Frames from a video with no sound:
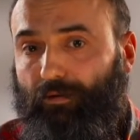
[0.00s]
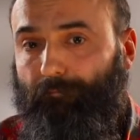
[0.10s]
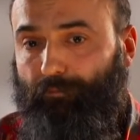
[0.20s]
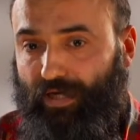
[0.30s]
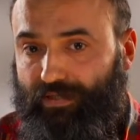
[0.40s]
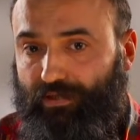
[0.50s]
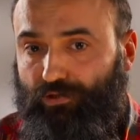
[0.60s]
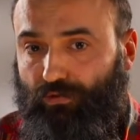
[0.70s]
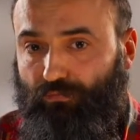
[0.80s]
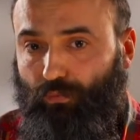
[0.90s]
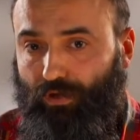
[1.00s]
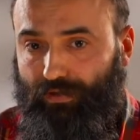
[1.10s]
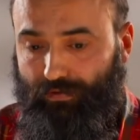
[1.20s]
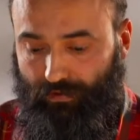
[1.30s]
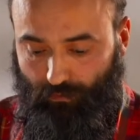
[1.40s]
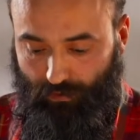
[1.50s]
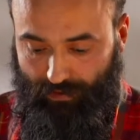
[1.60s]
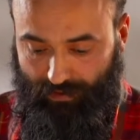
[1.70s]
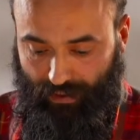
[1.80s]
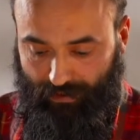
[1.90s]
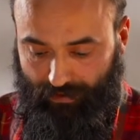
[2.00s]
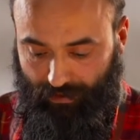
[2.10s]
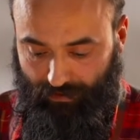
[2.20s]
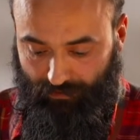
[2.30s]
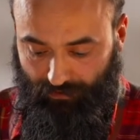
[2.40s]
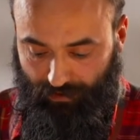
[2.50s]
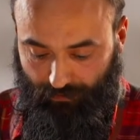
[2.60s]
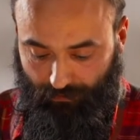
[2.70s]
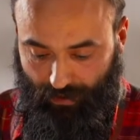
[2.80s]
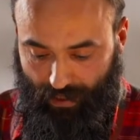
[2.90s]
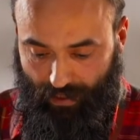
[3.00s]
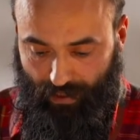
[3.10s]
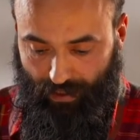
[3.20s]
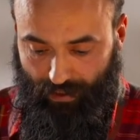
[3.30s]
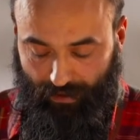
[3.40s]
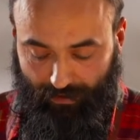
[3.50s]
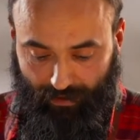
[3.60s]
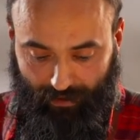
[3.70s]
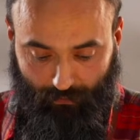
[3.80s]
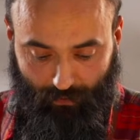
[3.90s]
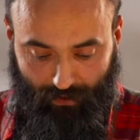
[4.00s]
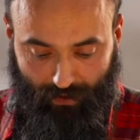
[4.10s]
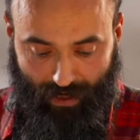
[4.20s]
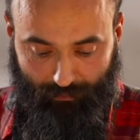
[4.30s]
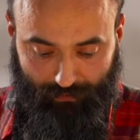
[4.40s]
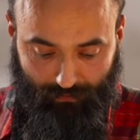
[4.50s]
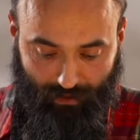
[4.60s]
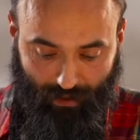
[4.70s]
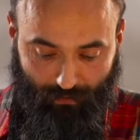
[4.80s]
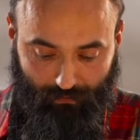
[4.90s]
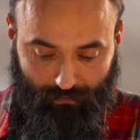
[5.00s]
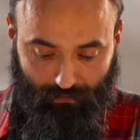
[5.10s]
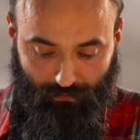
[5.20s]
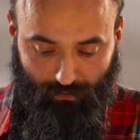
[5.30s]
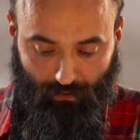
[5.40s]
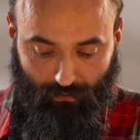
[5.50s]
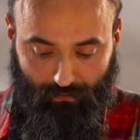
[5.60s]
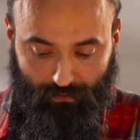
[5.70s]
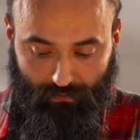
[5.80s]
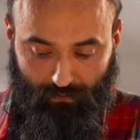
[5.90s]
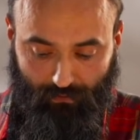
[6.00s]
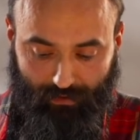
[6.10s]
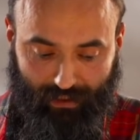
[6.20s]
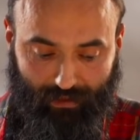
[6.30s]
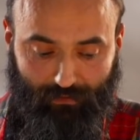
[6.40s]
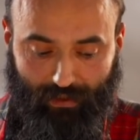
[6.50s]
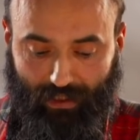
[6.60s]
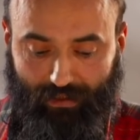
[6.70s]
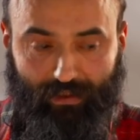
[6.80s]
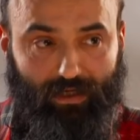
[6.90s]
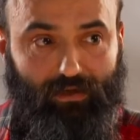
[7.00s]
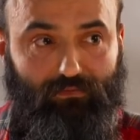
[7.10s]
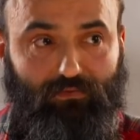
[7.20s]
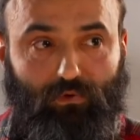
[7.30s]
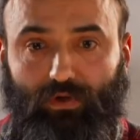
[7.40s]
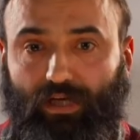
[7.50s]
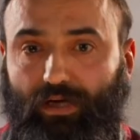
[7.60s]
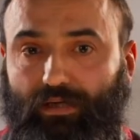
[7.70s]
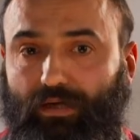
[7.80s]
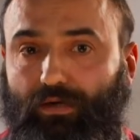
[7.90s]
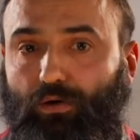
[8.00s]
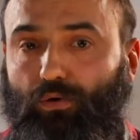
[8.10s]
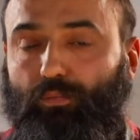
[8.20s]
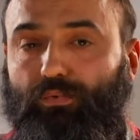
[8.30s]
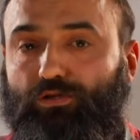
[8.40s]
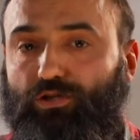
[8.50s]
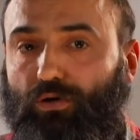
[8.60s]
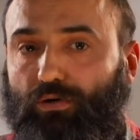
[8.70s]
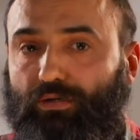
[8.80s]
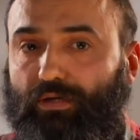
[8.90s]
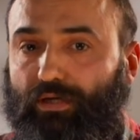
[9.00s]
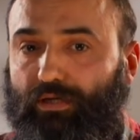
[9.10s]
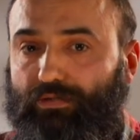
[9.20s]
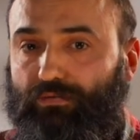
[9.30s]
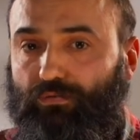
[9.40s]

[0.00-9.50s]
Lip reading: message of what was said in the video. And I think we're up to now to go to Dedo Light, California, and I hope Sean is